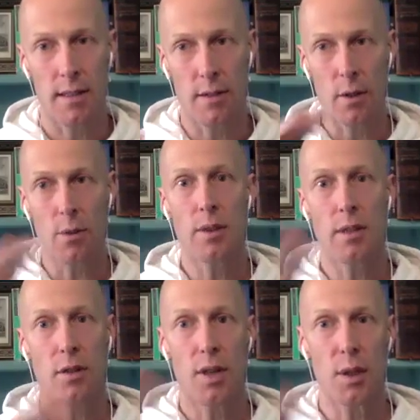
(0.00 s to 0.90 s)
Those are the
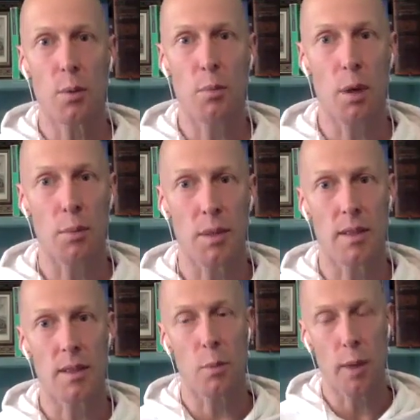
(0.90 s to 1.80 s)
critical
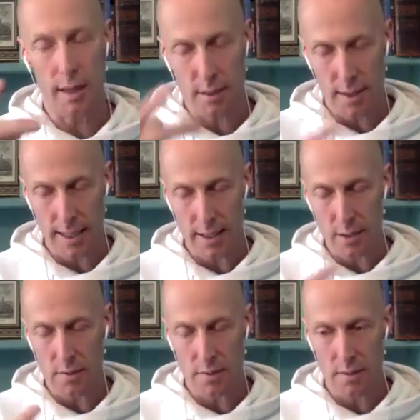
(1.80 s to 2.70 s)
moments, as well as that
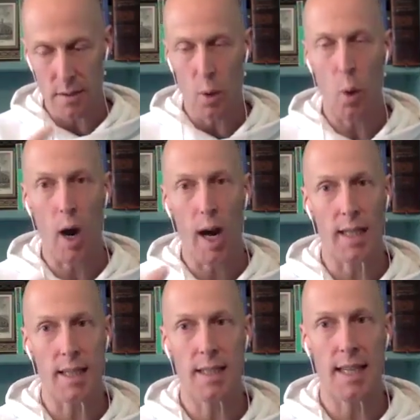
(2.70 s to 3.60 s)
sort of
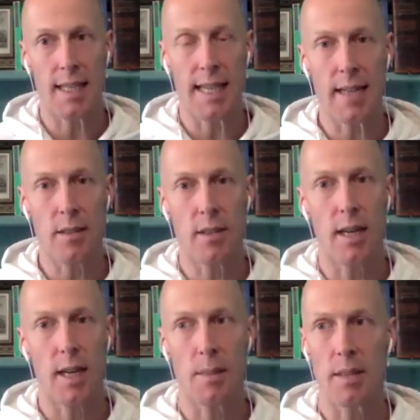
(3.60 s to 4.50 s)
quiet sitting down
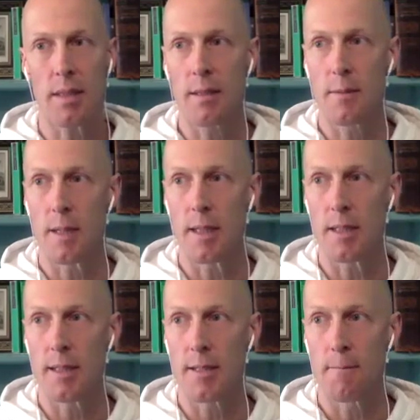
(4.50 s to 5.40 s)
time
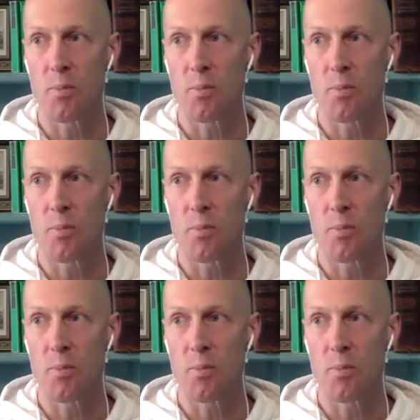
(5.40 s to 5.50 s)
is